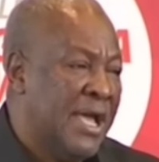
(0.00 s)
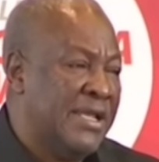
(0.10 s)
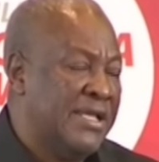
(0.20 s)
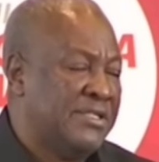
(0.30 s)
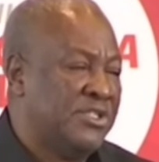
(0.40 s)

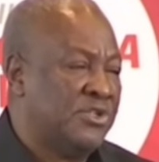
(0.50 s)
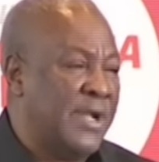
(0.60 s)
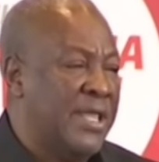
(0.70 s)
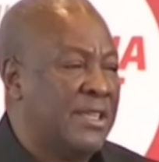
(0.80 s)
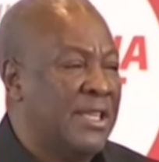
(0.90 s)
Ghana's
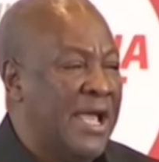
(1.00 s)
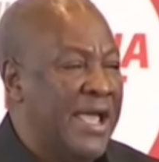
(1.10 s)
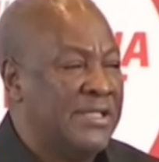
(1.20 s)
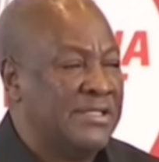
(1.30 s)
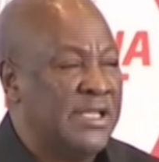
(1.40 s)
strength
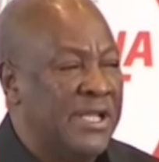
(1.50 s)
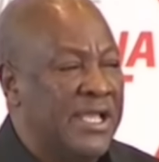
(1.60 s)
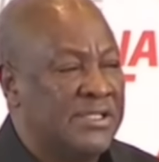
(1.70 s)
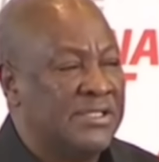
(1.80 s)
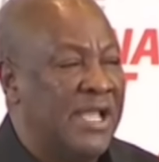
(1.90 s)
lies
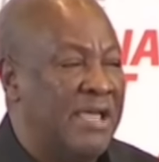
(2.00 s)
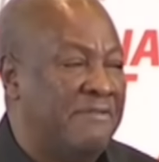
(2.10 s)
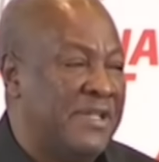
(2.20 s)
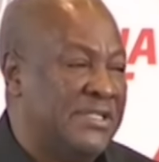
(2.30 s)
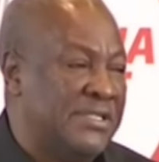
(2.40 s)
in its
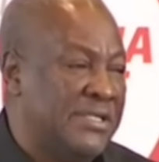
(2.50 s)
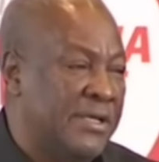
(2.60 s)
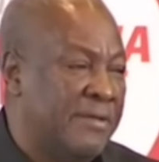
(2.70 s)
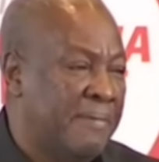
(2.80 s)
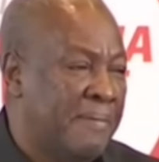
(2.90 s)

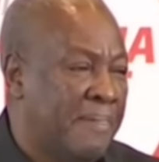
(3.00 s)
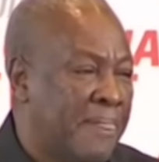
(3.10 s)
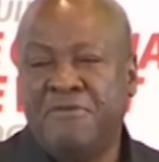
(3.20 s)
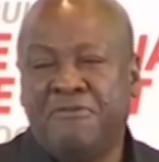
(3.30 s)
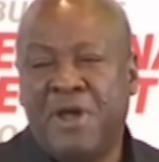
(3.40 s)
diversity. A
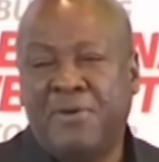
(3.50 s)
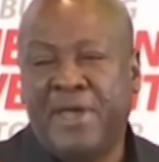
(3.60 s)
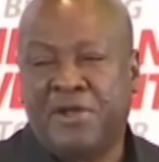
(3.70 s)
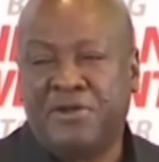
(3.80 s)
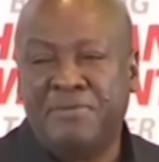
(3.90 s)

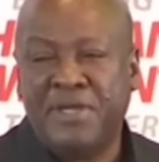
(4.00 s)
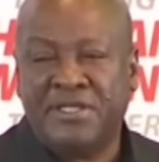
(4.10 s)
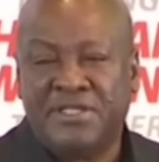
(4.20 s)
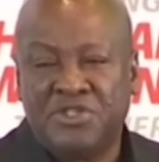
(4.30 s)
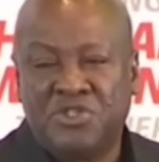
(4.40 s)
24-hour
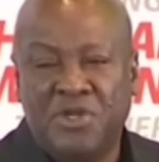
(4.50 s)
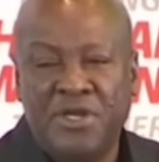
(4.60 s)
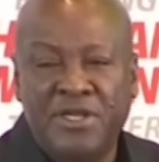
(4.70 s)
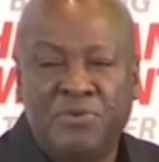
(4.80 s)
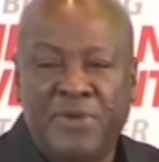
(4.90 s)
economy is a
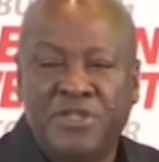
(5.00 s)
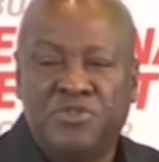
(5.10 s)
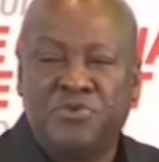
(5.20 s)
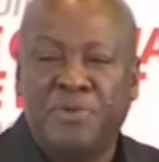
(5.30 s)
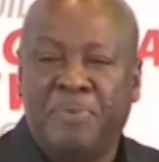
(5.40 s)
solid way
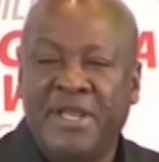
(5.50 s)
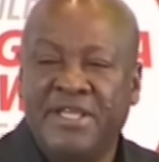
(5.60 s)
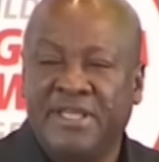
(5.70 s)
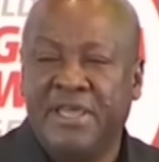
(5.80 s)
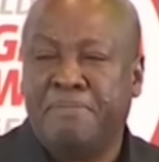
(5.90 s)
to
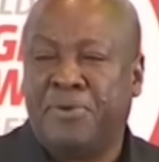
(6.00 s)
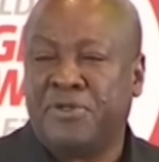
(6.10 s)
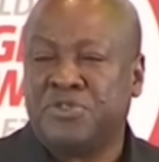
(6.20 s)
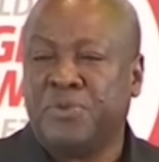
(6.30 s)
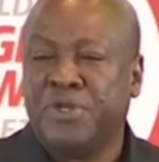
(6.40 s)
replace
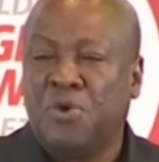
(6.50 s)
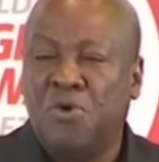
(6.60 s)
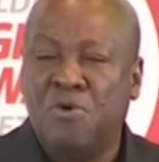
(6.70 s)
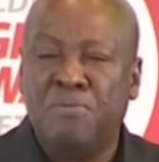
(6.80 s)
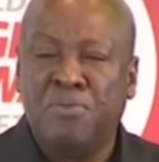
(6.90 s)
imports with
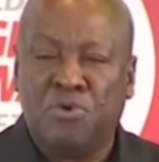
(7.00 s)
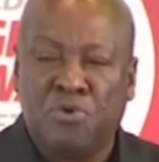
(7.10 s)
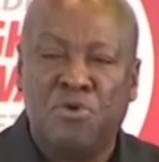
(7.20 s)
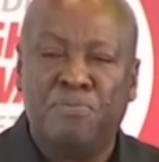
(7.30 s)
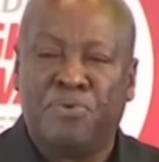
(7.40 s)

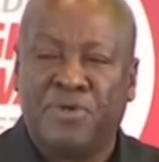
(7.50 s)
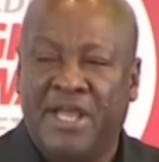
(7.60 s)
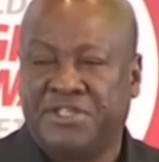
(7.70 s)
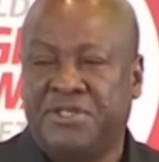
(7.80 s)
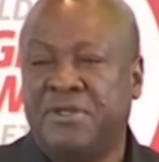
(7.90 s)
homegrown
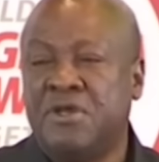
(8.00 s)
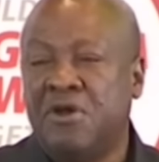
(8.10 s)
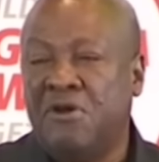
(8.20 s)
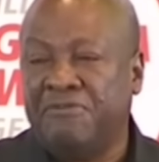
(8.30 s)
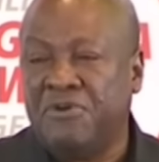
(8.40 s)
production
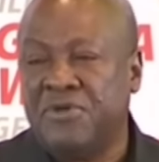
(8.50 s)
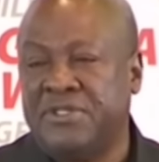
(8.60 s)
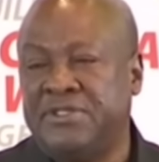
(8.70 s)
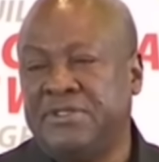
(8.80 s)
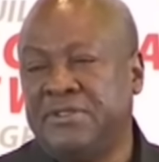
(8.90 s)
of
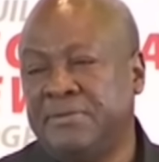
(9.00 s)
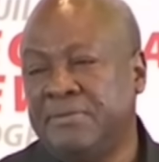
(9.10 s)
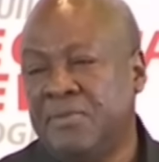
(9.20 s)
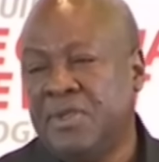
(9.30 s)
goods,